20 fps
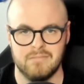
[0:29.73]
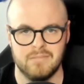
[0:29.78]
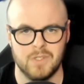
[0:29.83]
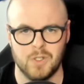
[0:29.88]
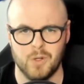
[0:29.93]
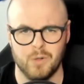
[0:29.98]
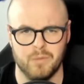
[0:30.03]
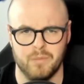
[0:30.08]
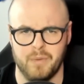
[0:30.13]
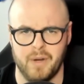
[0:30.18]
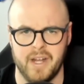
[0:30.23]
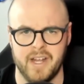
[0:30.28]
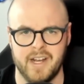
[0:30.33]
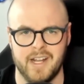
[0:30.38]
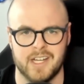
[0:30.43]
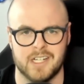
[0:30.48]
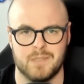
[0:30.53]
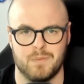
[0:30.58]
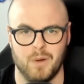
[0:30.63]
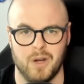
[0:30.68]
go buy an
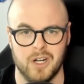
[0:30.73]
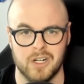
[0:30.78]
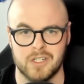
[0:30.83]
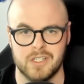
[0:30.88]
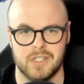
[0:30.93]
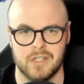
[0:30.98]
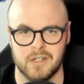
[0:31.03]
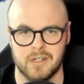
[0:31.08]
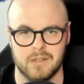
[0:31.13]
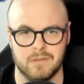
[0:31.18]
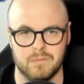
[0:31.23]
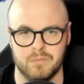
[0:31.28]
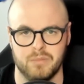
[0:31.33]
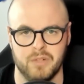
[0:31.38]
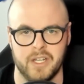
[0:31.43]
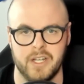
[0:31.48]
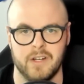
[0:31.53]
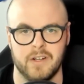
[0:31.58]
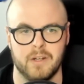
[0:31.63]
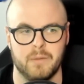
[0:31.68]
Xbox or
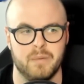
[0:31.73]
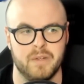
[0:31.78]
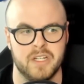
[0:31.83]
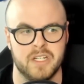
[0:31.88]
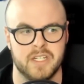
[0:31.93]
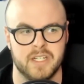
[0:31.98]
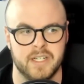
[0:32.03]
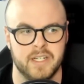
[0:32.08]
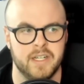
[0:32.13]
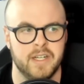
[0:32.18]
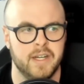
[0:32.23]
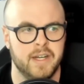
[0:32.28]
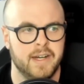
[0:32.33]
play on your PC.